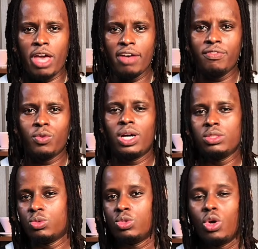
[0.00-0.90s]

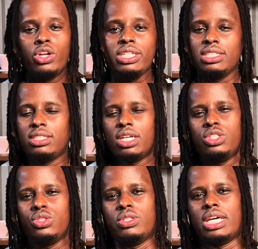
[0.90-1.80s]
Everyone will only tell
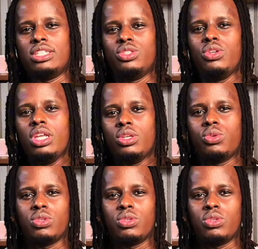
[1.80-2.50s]
you that you need